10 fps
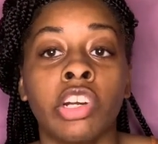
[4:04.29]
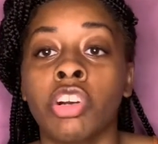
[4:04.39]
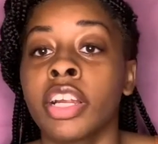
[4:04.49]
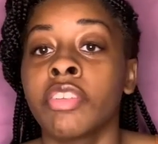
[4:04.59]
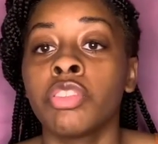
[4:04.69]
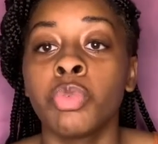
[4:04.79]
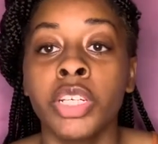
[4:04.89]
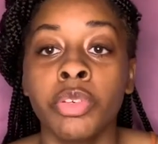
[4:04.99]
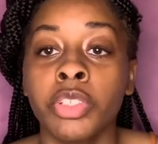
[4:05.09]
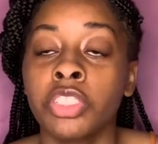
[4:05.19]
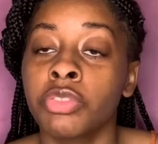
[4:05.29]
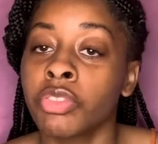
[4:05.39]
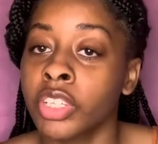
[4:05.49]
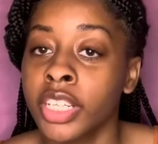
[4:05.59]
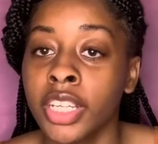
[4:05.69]
or every week with your
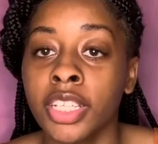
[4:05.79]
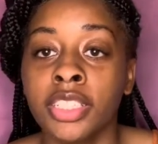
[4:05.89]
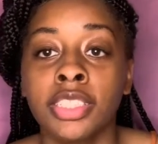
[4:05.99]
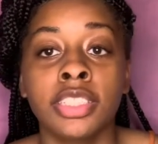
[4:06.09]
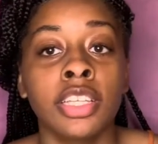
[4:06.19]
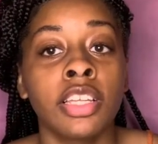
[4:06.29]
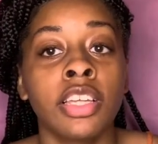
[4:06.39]
friends,